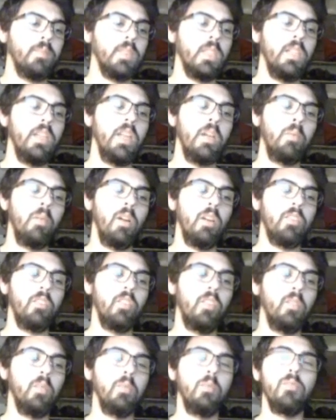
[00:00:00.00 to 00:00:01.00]
enable
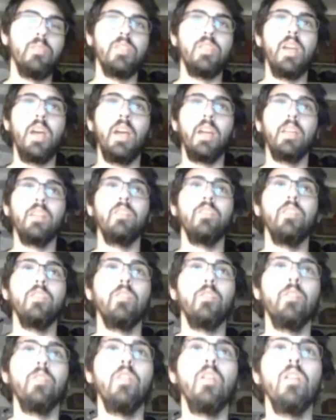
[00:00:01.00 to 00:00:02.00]
executable stack and to
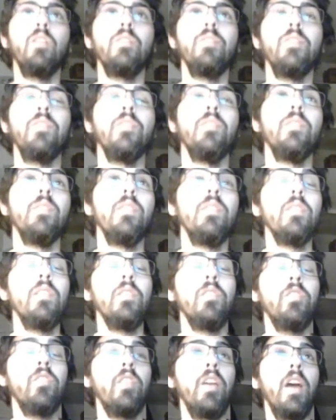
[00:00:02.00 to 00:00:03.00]
turn off the
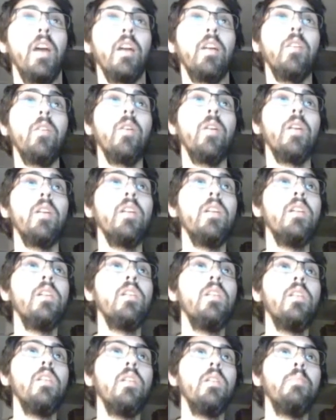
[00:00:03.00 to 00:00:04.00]
stack guard,
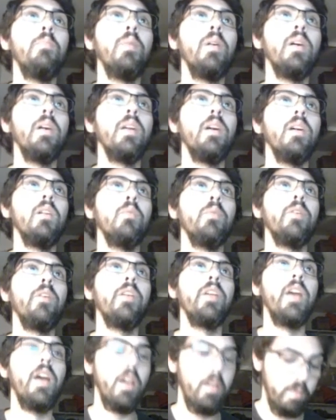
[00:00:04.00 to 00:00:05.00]
but we already
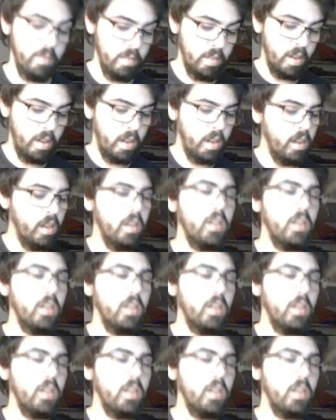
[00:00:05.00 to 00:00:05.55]
have that.